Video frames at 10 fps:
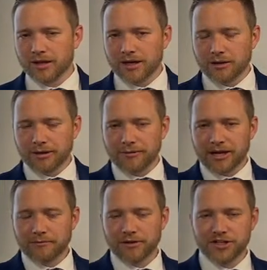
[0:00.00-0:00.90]
Now, maybe
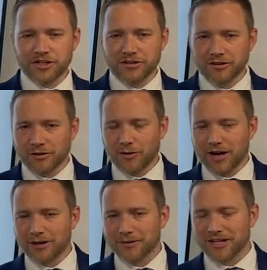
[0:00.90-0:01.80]
I'm preaching to the
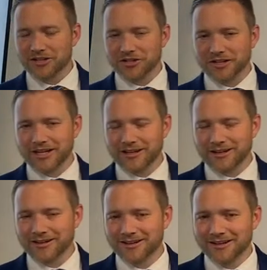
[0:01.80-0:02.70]
choir because you're here,